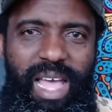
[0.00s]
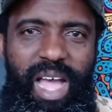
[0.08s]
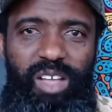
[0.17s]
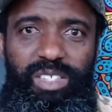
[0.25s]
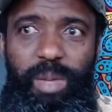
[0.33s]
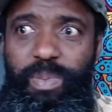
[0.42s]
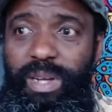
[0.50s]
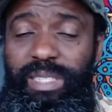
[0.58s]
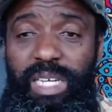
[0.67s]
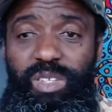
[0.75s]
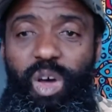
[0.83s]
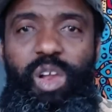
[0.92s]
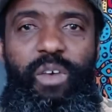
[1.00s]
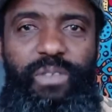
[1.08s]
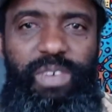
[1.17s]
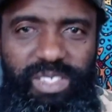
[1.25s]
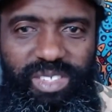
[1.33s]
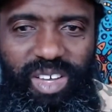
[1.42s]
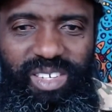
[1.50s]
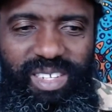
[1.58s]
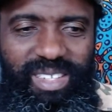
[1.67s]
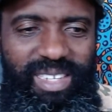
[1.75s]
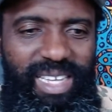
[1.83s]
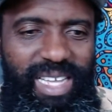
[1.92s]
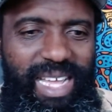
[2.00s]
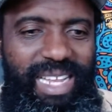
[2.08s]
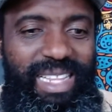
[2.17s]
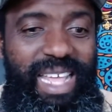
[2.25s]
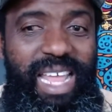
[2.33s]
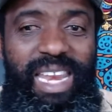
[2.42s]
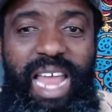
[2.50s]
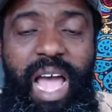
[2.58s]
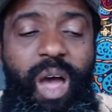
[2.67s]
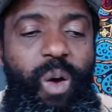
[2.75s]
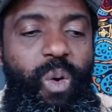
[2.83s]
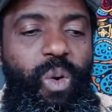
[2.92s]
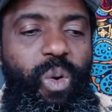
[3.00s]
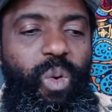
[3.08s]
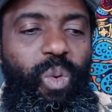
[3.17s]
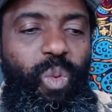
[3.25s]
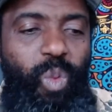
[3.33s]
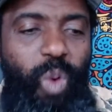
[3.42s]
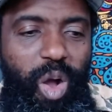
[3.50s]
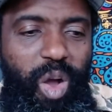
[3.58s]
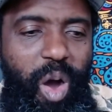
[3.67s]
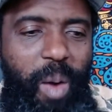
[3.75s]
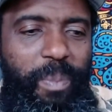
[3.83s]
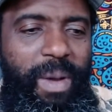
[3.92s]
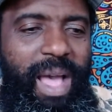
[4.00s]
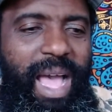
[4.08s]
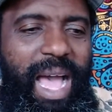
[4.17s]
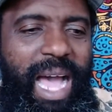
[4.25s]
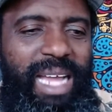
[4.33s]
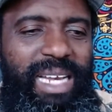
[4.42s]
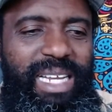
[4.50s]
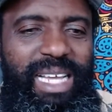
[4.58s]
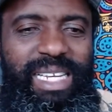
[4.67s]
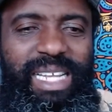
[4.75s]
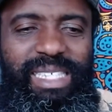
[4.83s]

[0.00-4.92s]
are you surprised that all of a sudden they now woke up and they